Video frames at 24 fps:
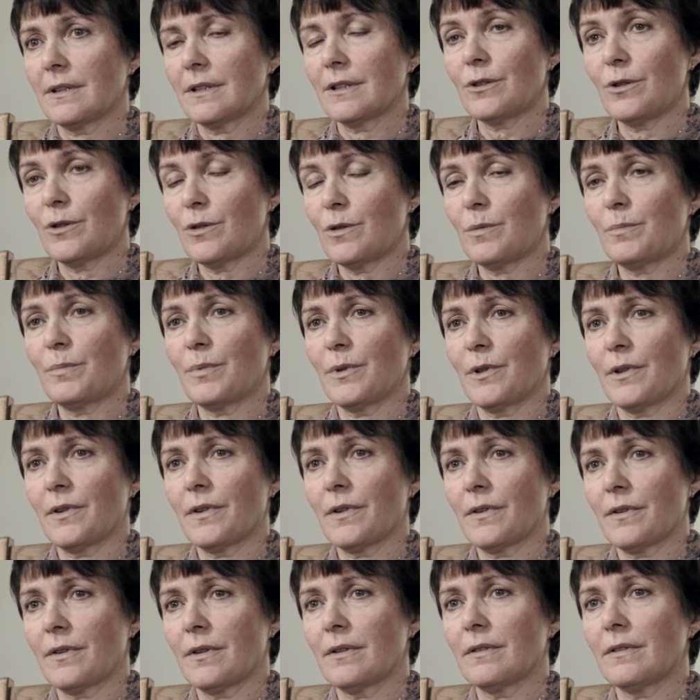cope
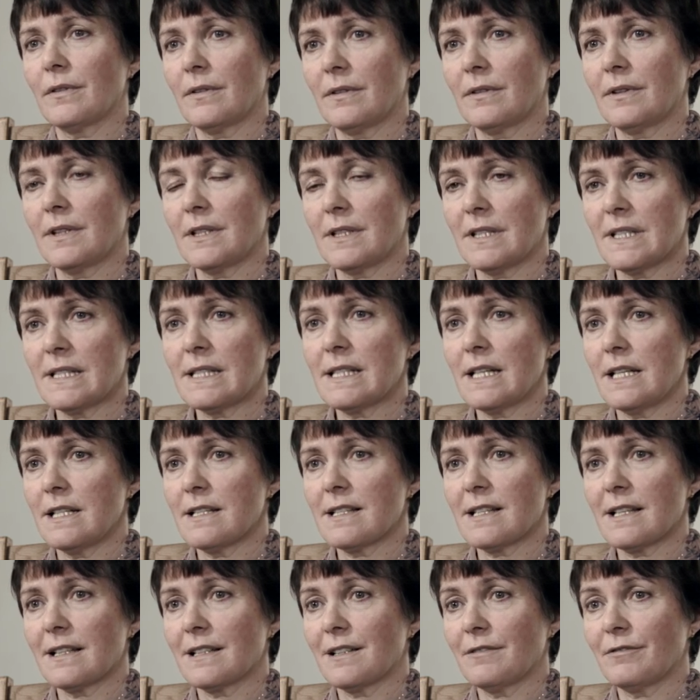with the
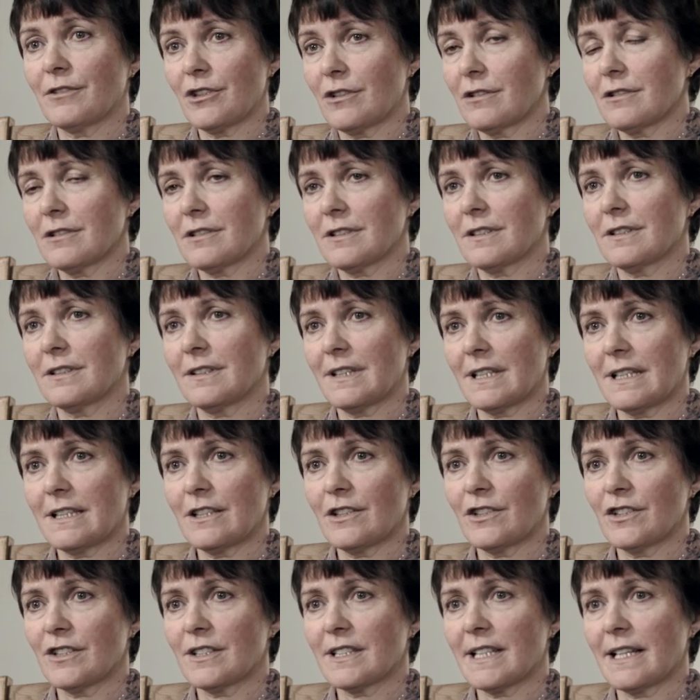disease that I've got, that
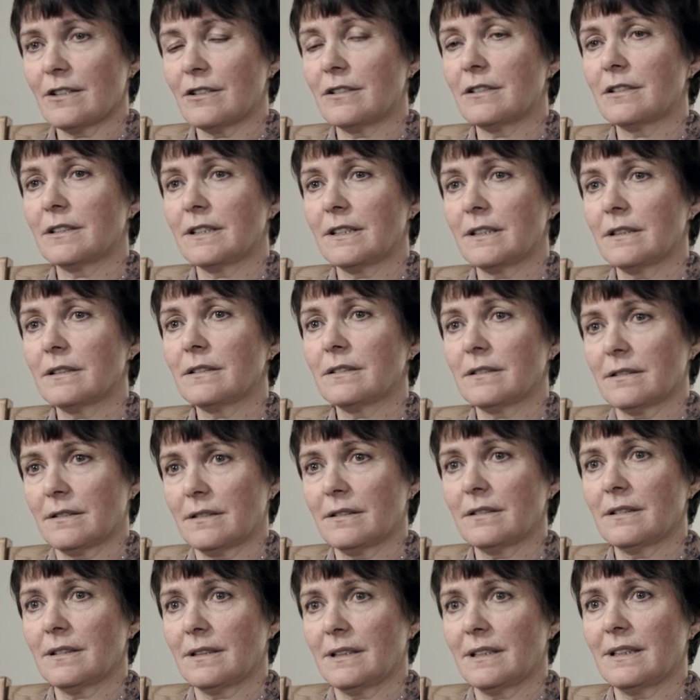I just get on and
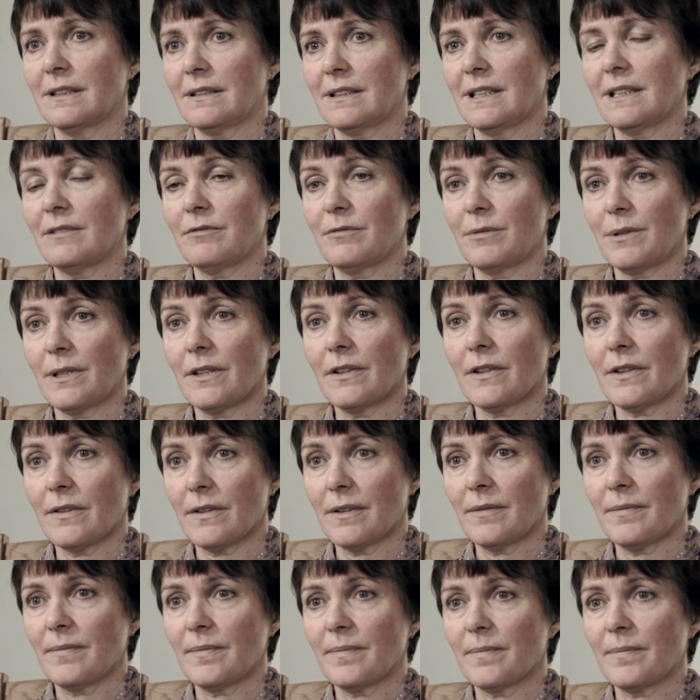live with.